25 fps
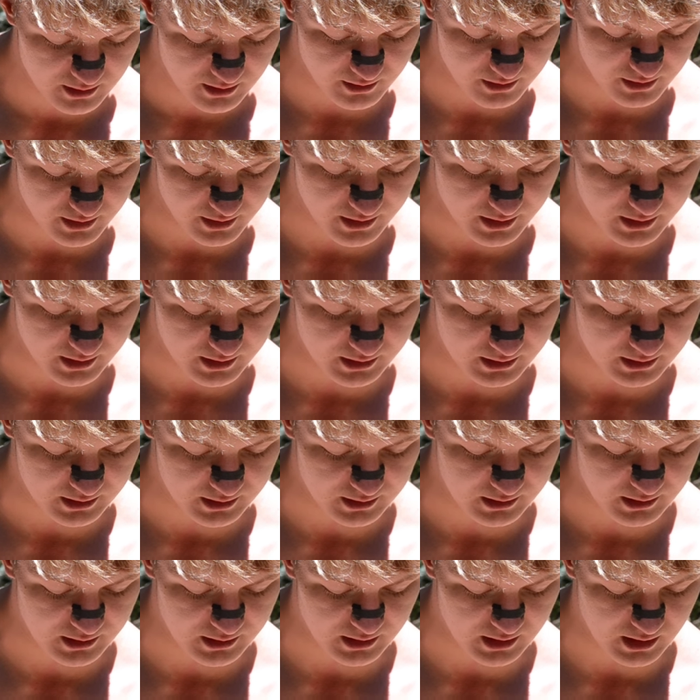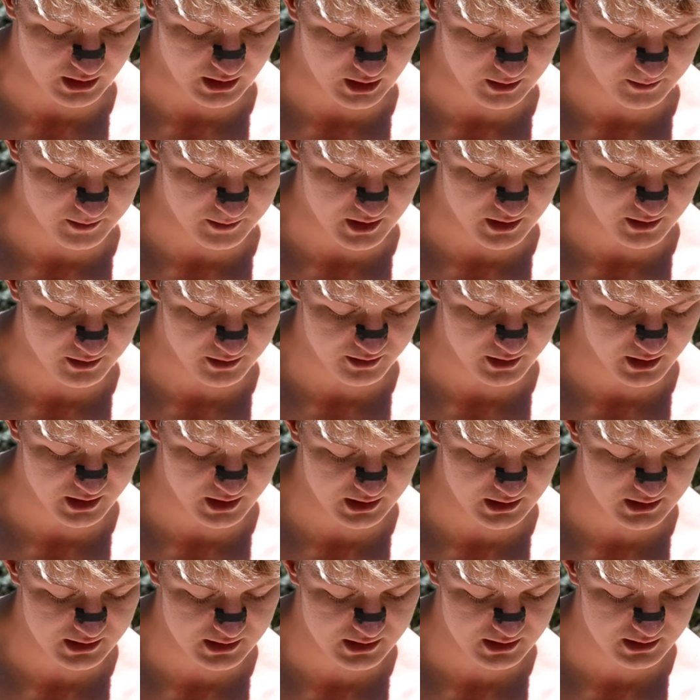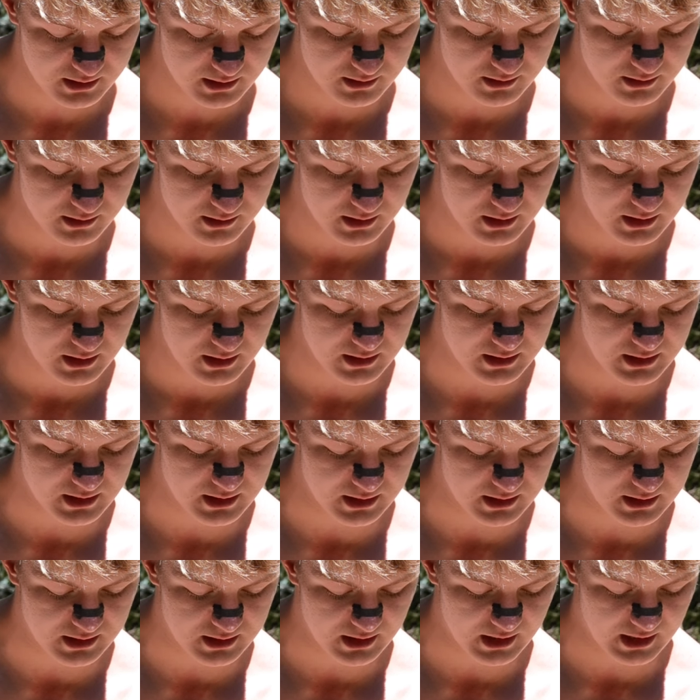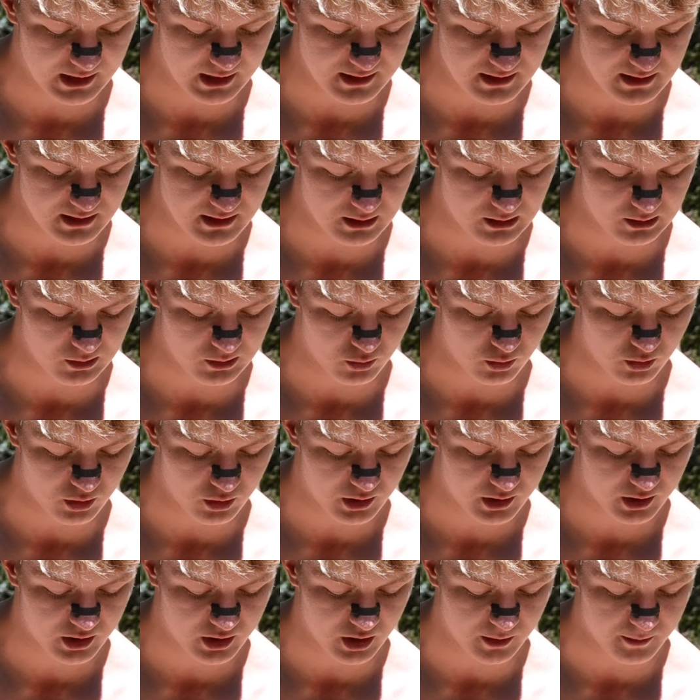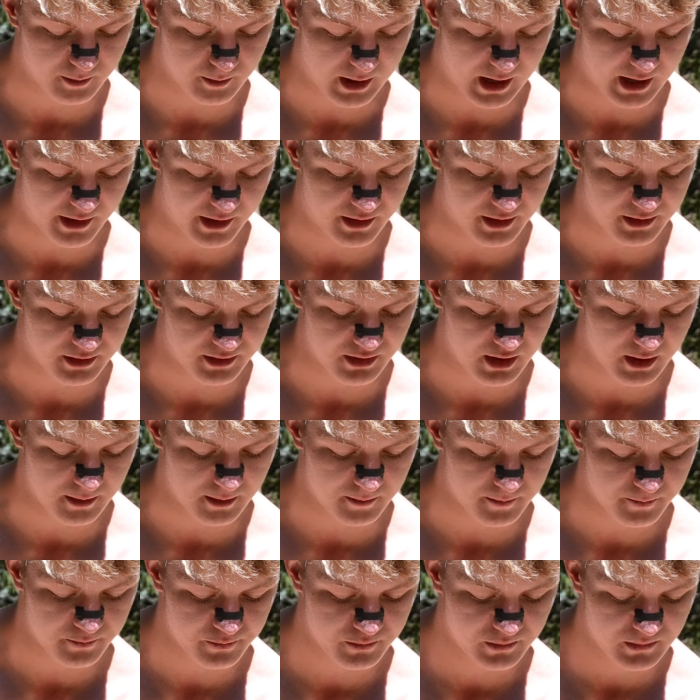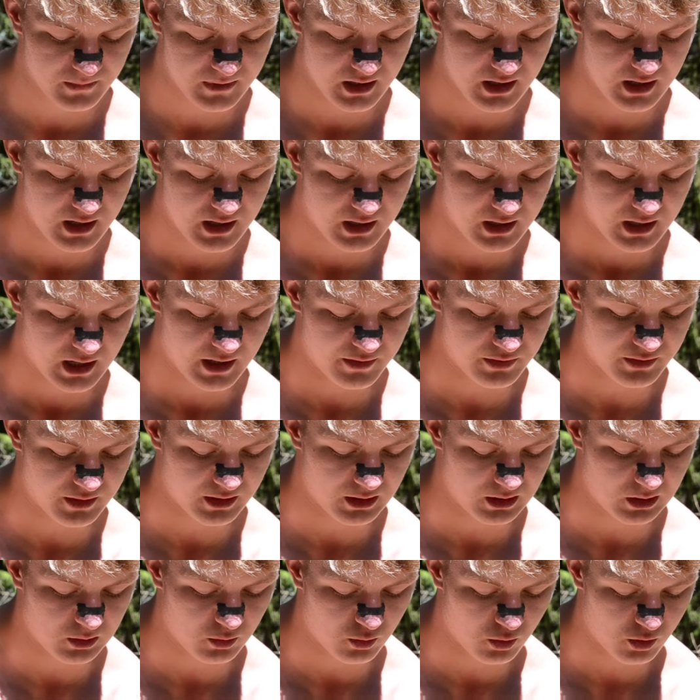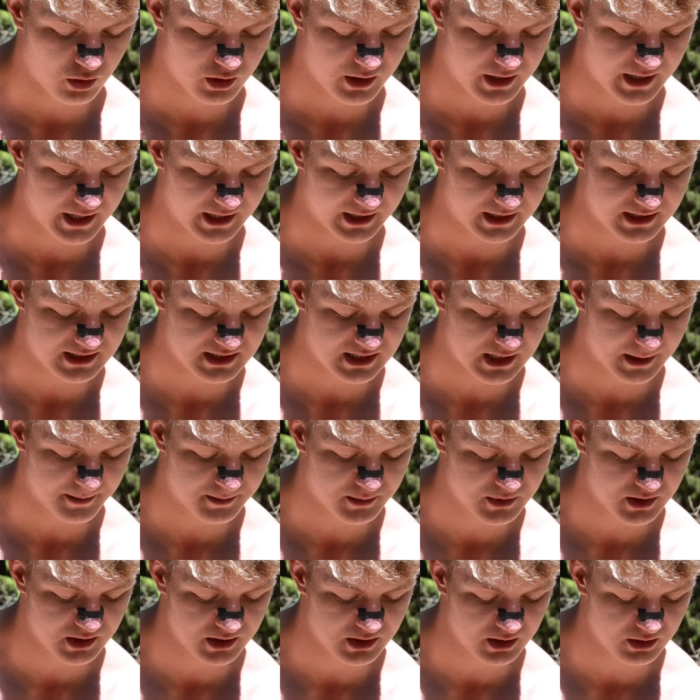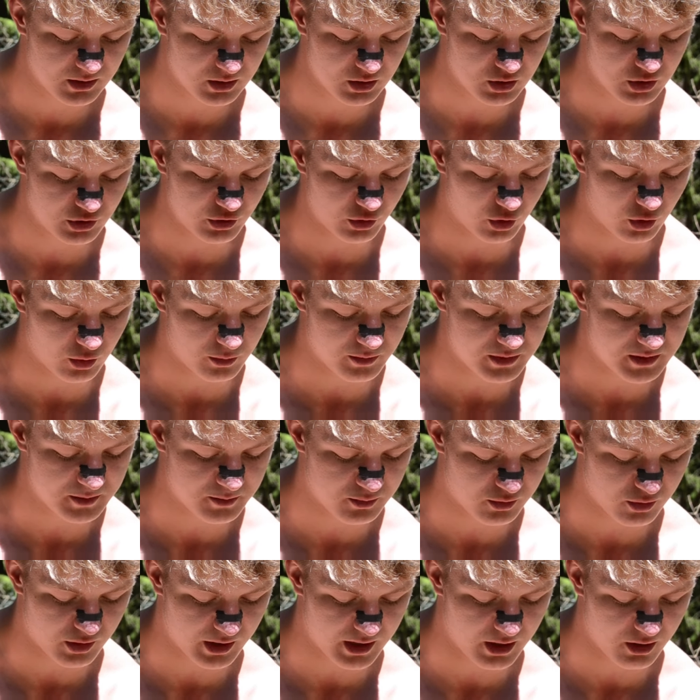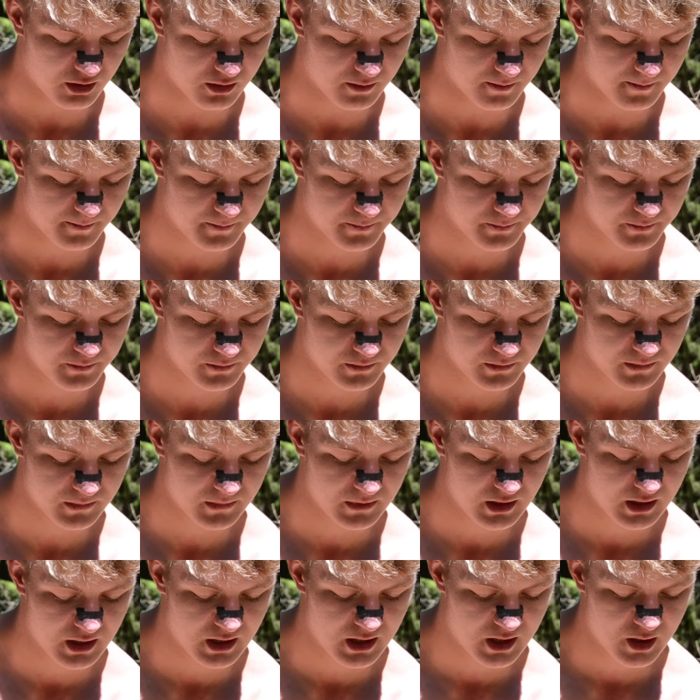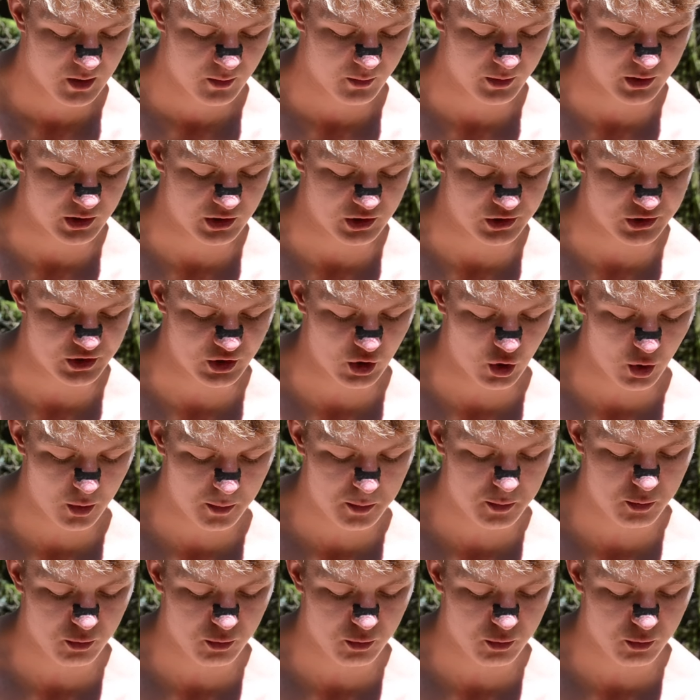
the Naamathite did as the Lord commanded them. And the Lord accepted Job's prayer. When Job